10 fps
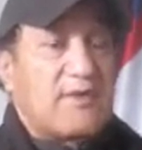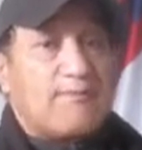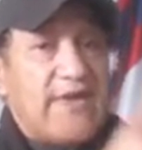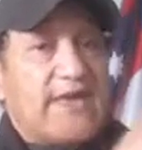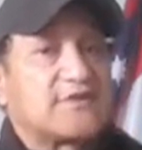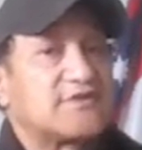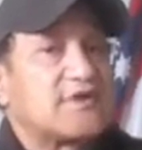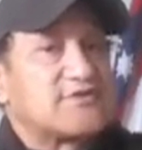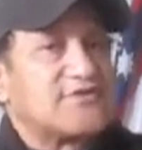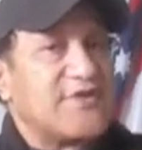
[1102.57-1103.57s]
back
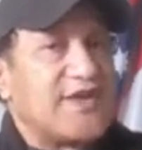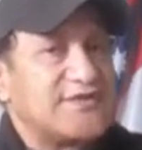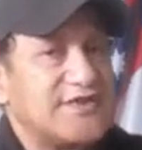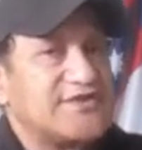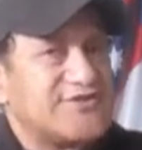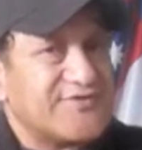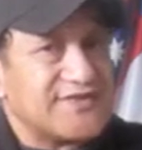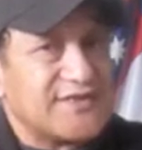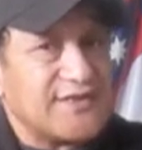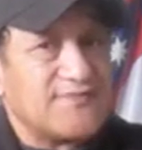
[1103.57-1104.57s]
to
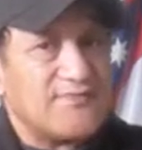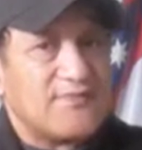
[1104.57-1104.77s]
1820